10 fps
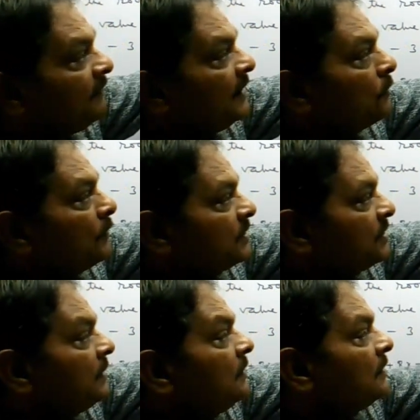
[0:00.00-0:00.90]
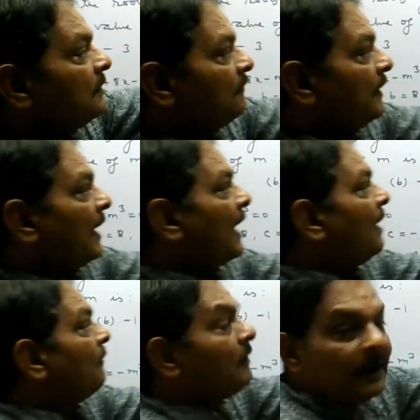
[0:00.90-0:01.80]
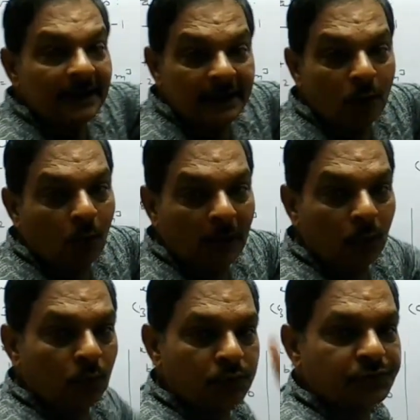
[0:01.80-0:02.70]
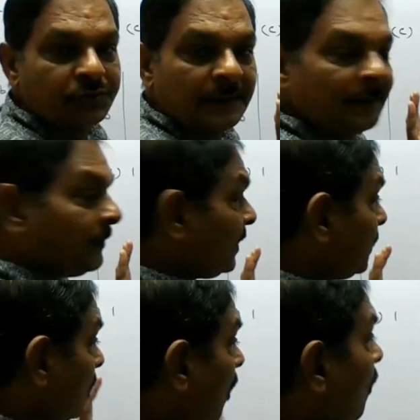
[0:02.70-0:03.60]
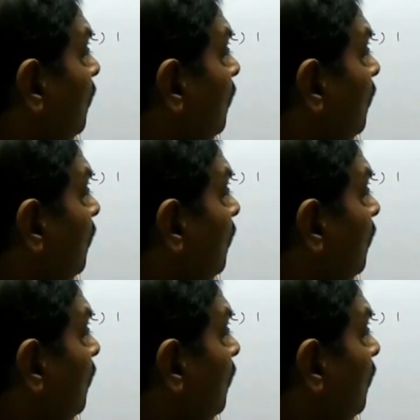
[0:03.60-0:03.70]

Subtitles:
equation will have equal roots. Now